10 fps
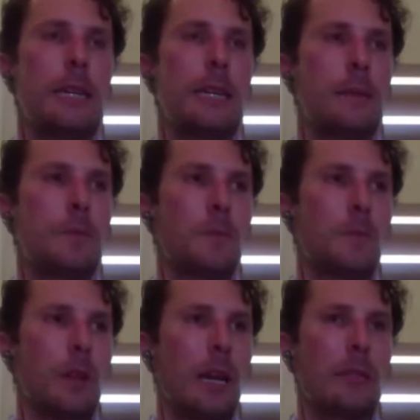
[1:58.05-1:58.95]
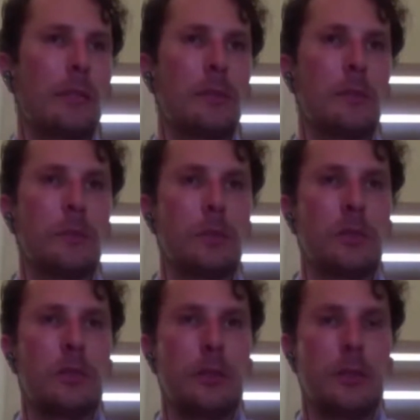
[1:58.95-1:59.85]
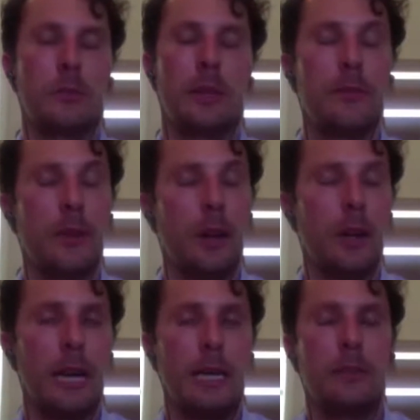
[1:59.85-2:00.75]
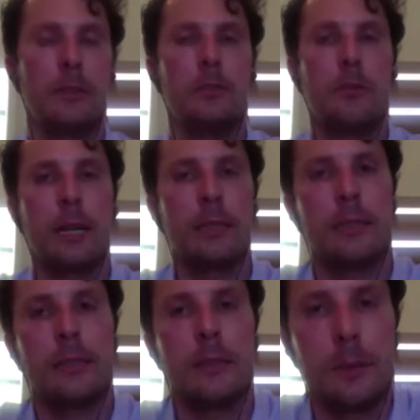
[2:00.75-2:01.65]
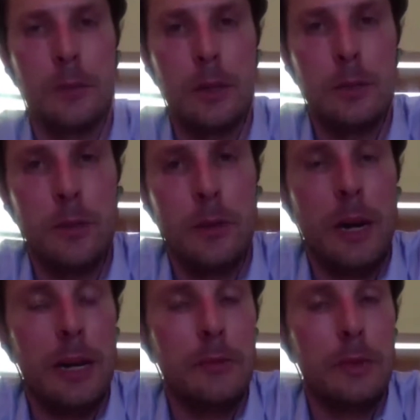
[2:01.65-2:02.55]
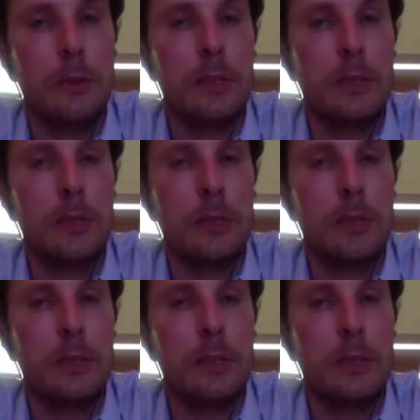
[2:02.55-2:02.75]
I had some serious brain fog I had to address. Like my mind really